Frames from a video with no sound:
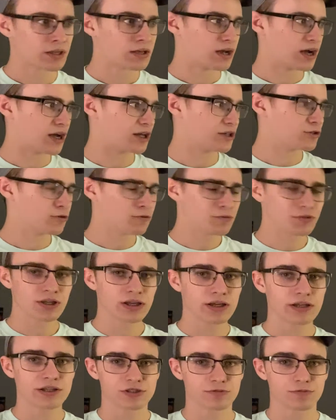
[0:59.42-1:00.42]
I don't
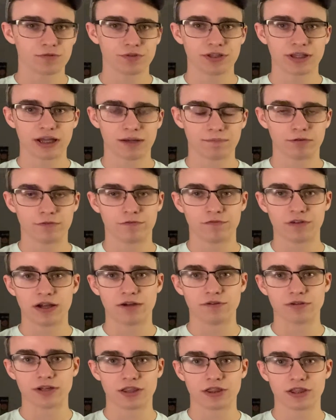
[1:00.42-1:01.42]
think it's really that
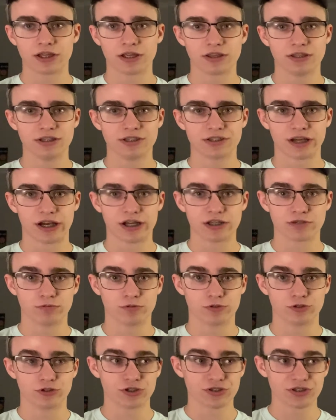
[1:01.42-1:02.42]
profound. I think these guys were
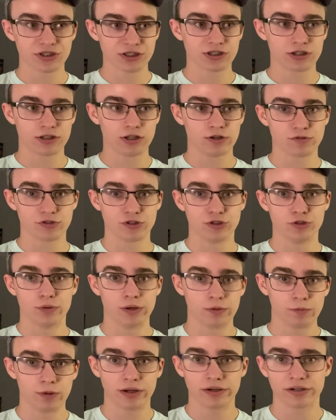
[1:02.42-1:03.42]
just as close to
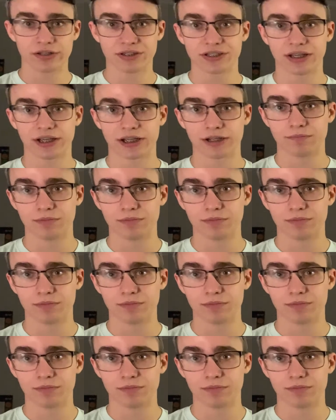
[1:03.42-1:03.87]
doing well in a second